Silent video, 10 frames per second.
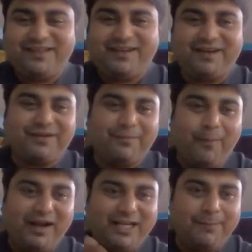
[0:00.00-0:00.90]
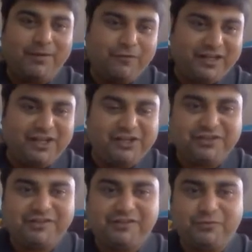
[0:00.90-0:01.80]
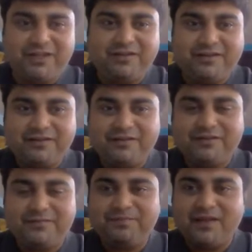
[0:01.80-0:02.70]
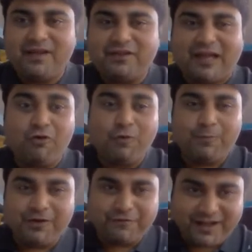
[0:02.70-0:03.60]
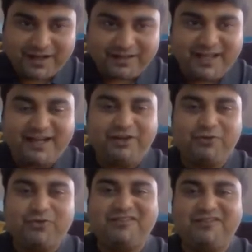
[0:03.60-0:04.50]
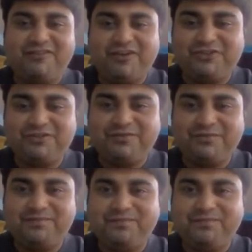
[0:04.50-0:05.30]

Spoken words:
There are multiple variations over here. So I hope you have taken that into consideration.